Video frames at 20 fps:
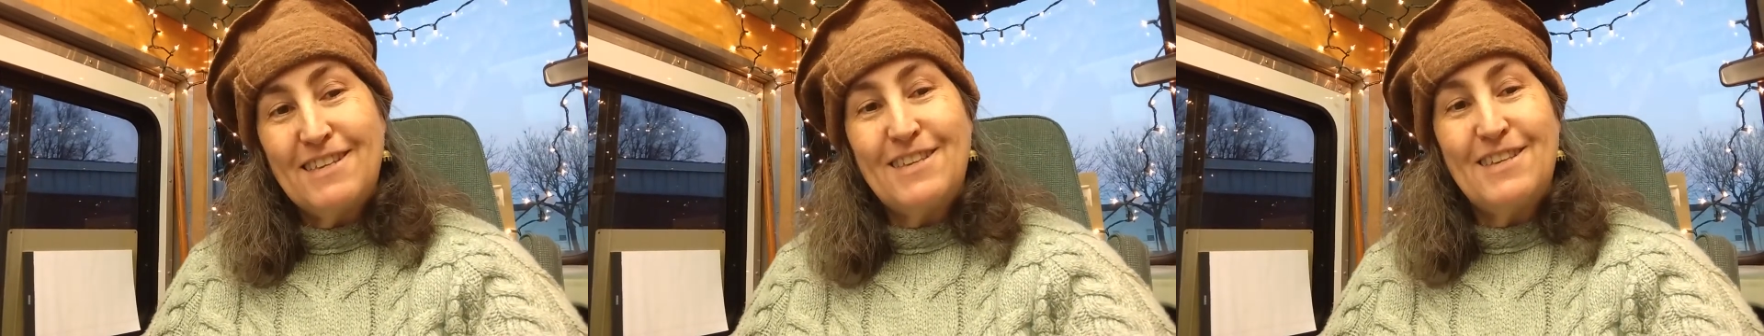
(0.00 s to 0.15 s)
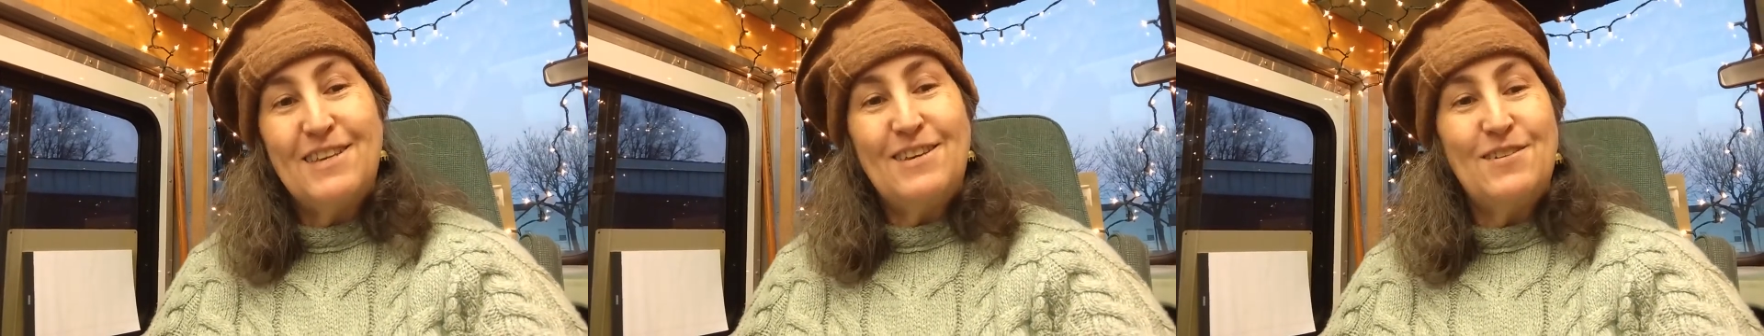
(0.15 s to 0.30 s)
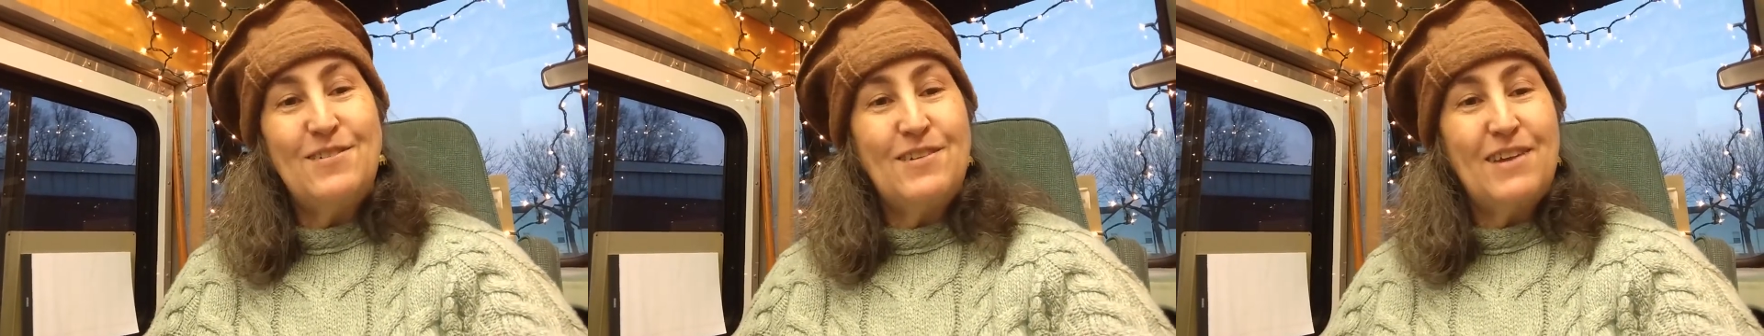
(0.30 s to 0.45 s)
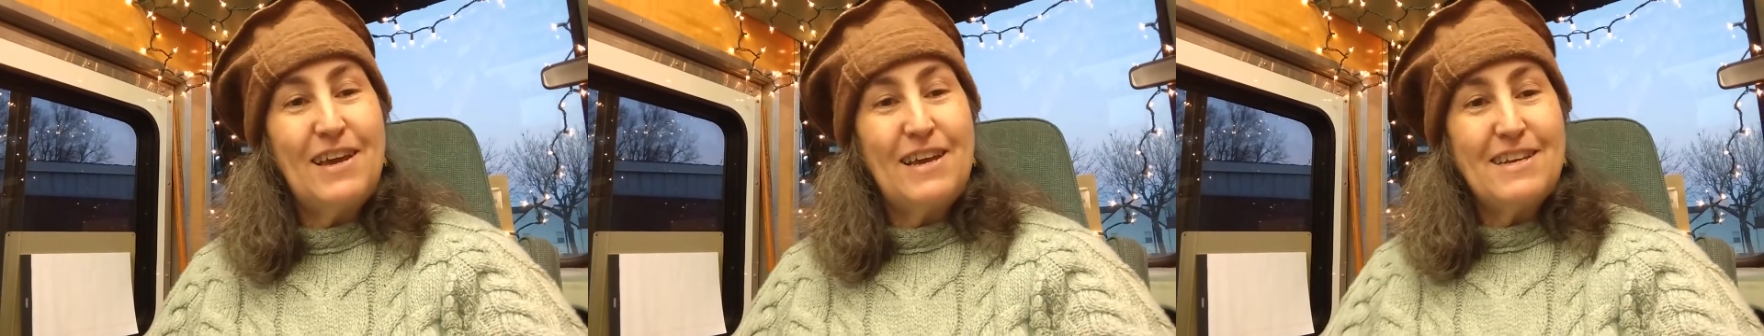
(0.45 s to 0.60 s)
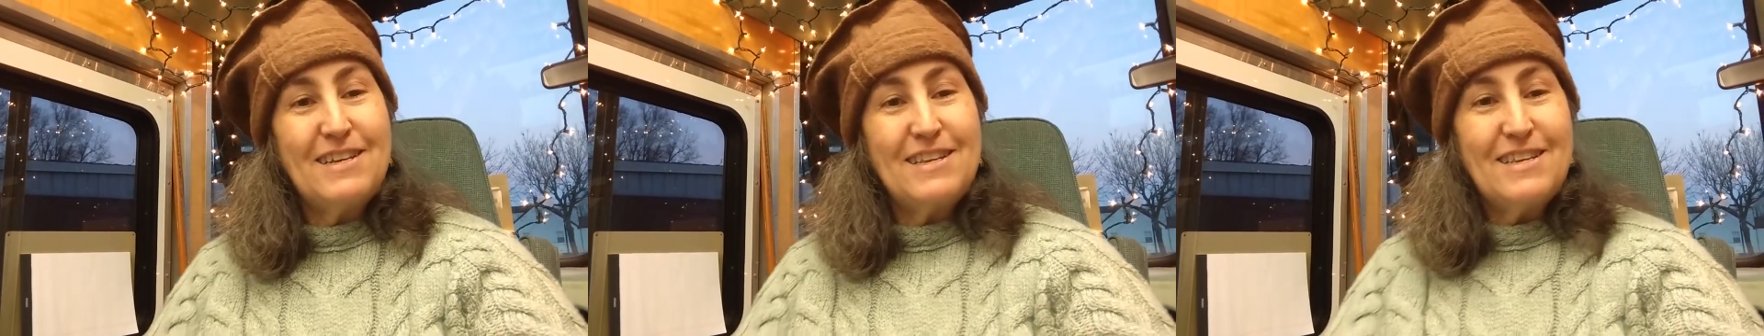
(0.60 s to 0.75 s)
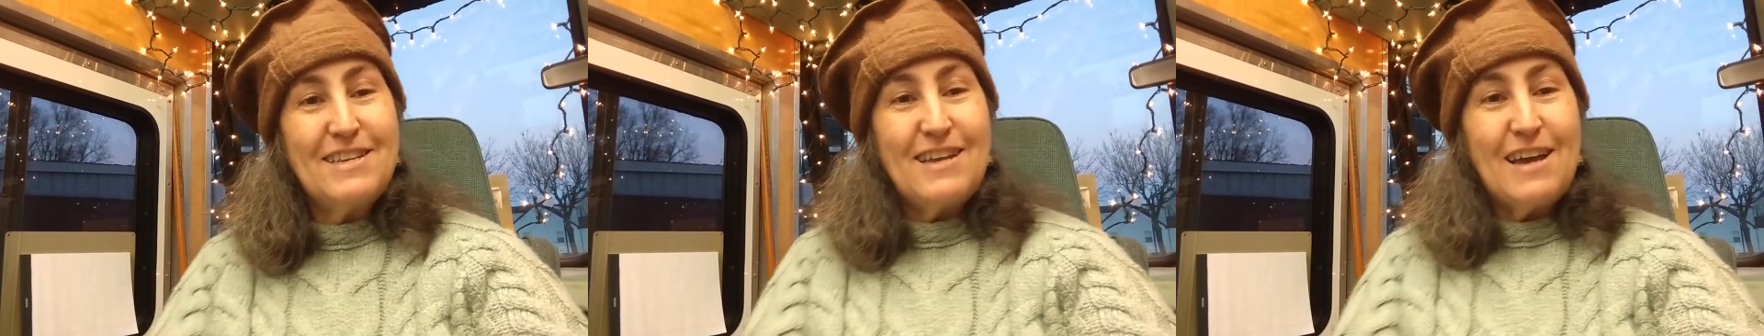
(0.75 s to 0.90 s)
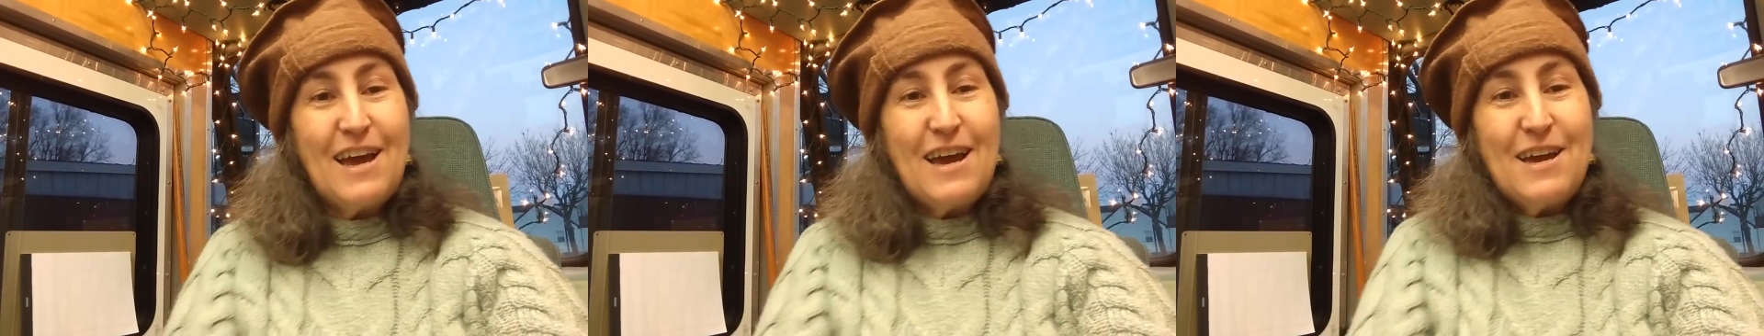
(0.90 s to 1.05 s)
See you
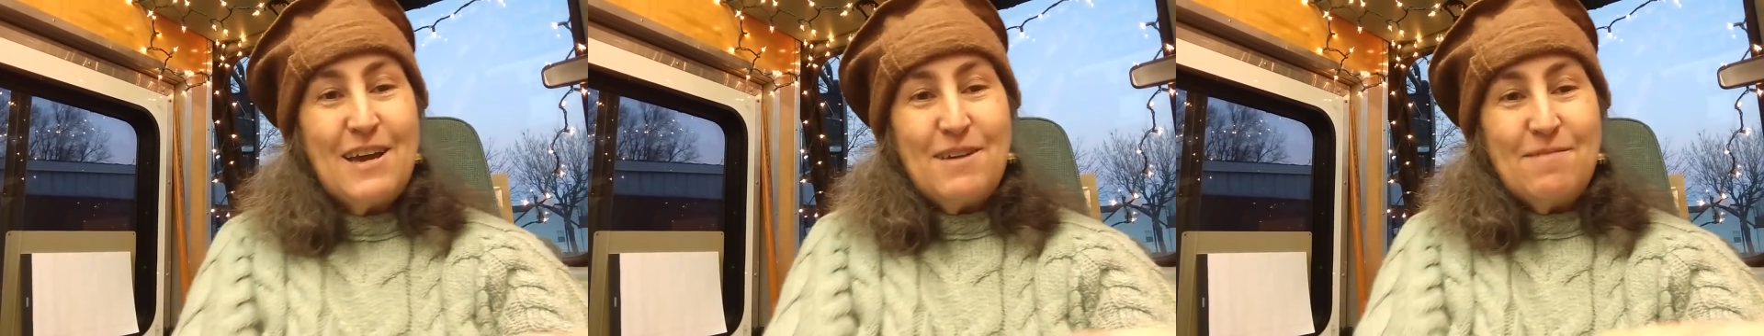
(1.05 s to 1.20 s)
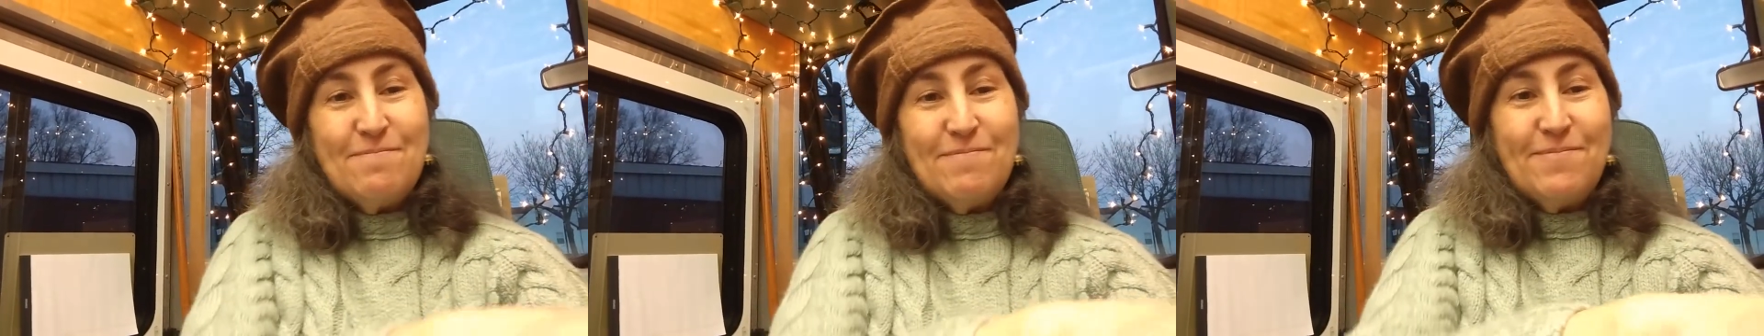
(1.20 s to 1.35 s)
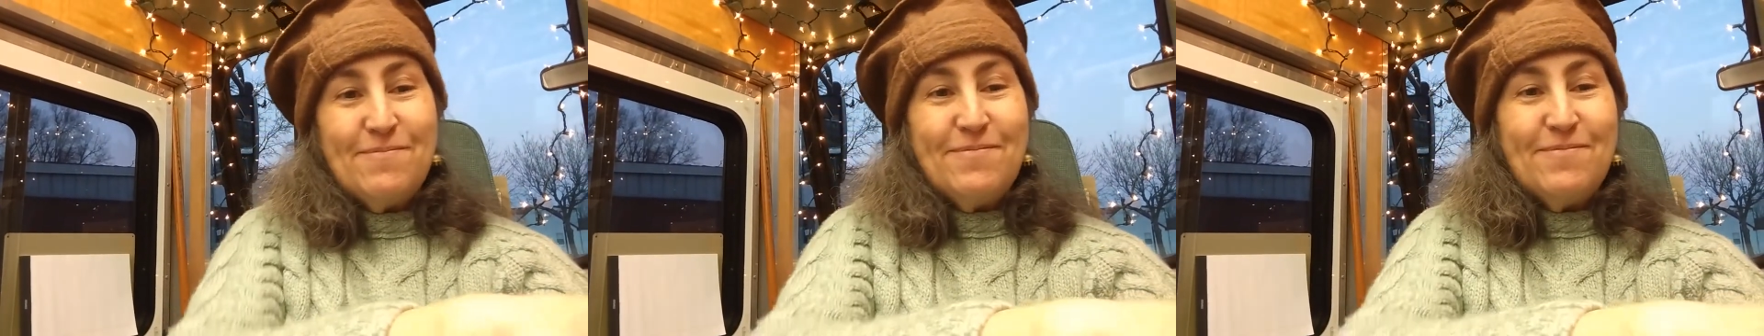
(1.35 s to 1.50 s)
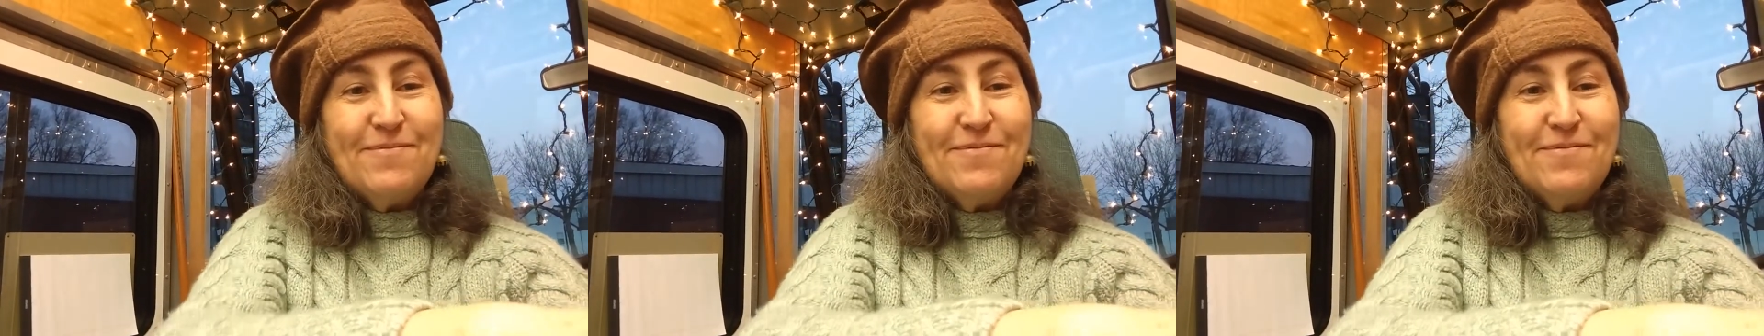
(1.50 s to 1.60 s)
next time.